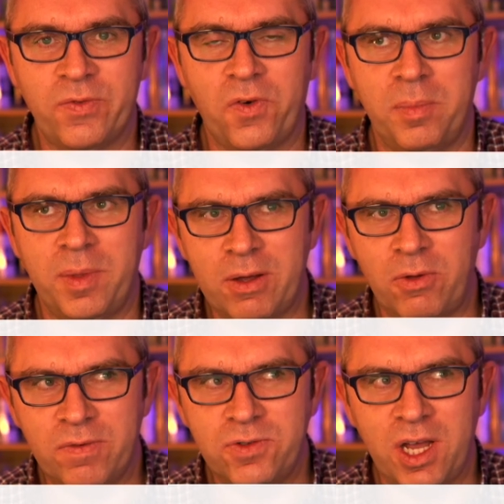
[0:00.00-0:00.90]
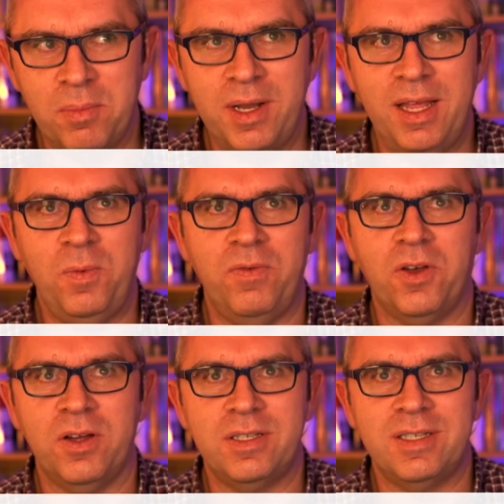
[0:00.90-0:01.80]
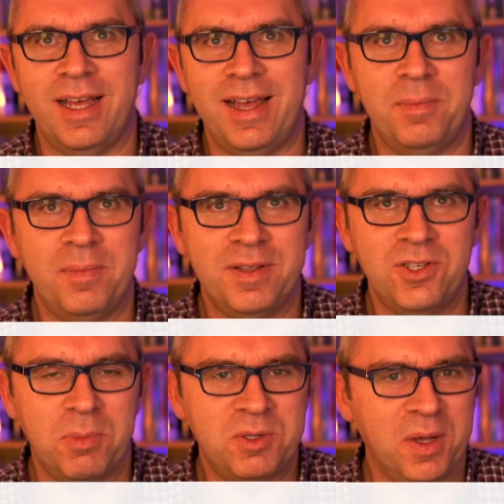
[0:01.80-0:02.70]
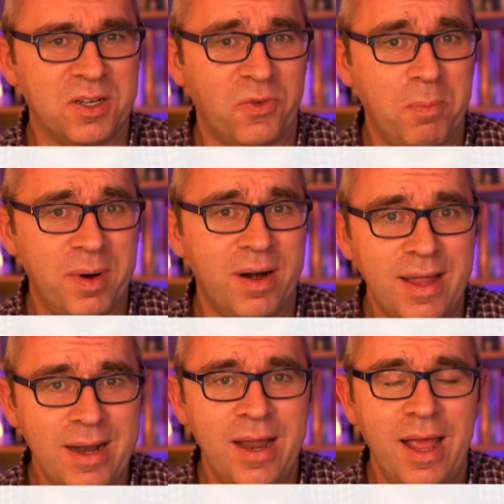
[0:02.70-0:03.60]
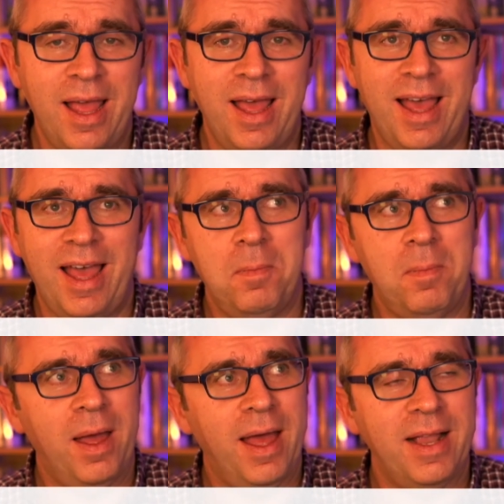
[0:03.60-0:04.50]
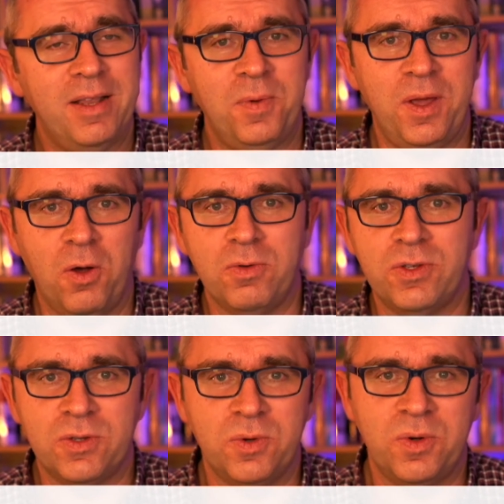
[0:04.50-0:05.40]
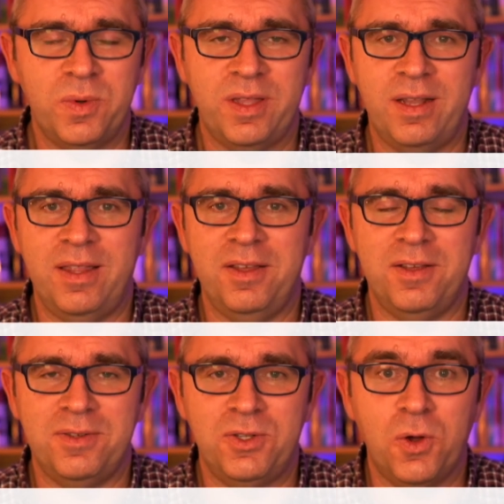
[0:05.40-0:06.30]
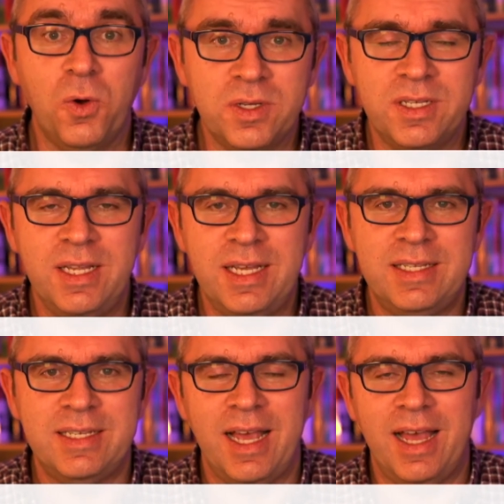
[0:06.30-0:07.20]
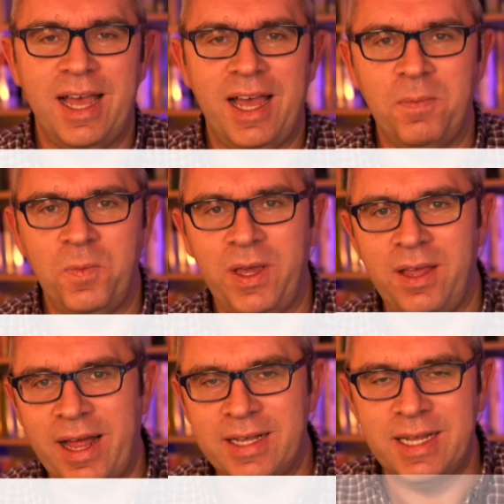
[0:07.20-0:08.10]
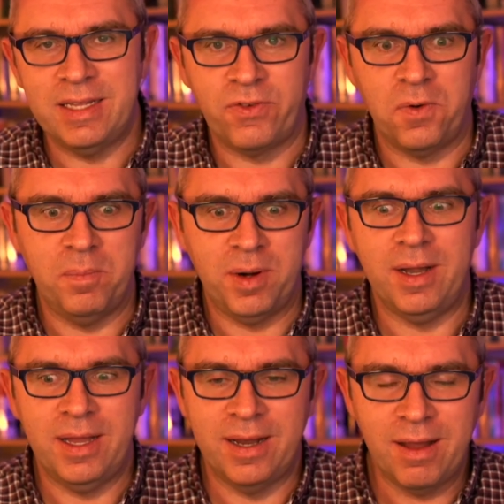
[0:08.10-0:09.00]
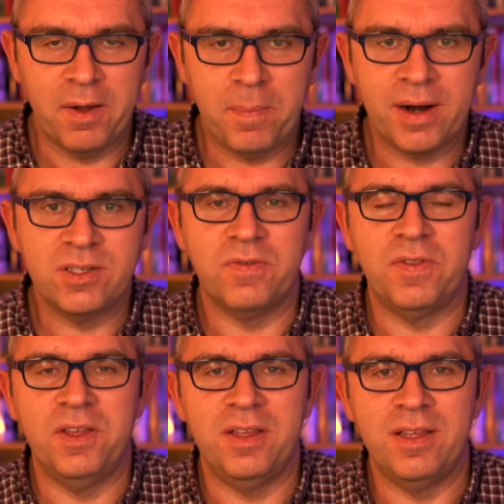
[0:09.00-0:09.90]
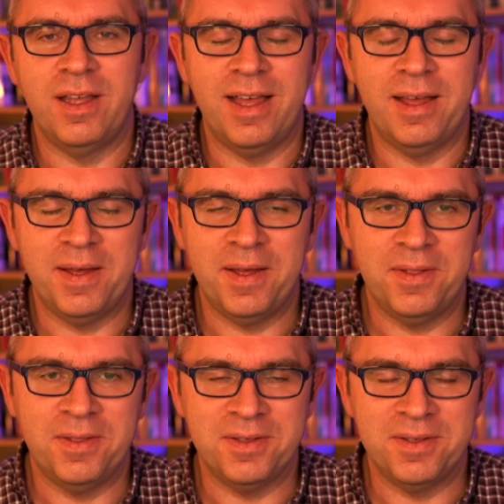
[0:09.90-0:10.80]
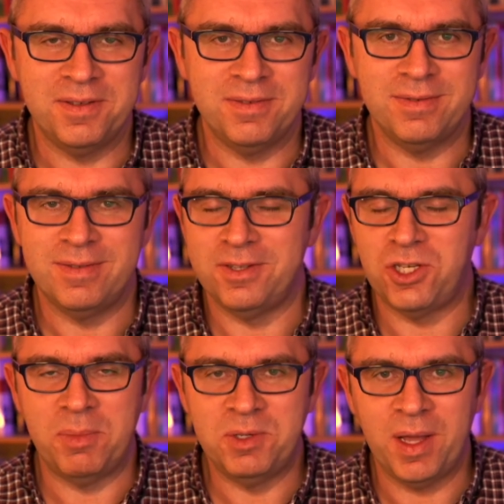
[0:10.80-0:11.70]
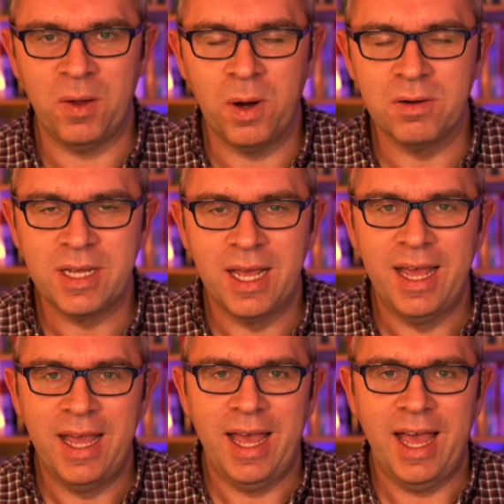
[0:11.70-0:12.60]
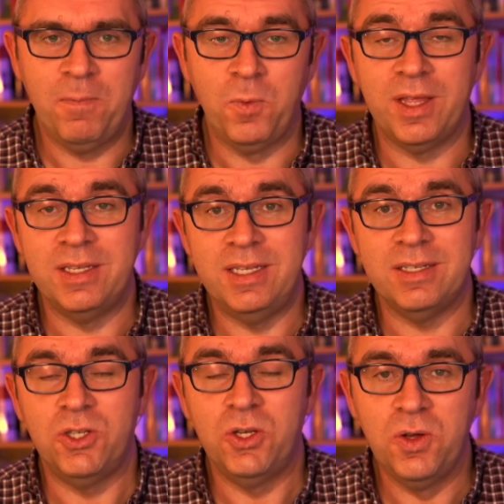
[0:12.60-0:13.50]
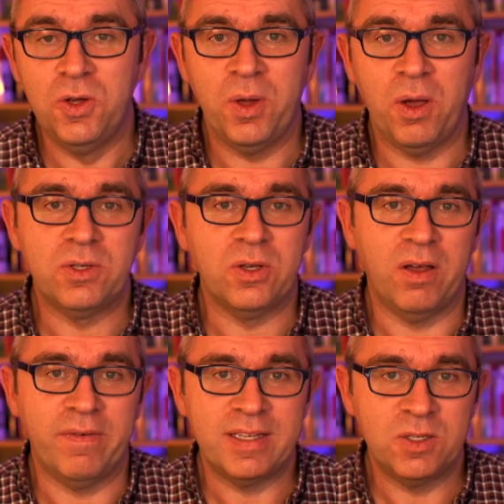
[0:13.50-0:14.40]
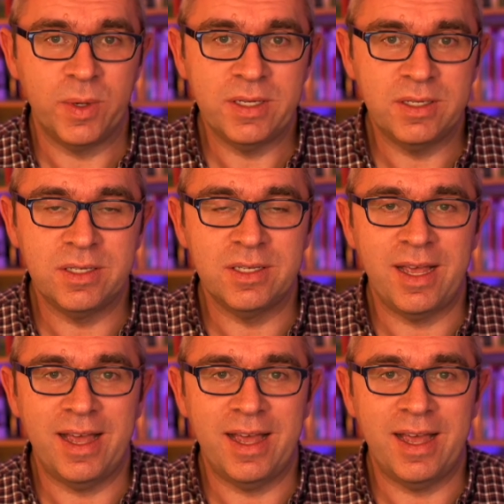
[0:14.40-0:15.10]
from the south of Germany. We've got German speakers from Berlin. And we also, within the To Go series, we hear accents from Berlin and other parts of the German-speaking world. Within season 2, we also have a Swiss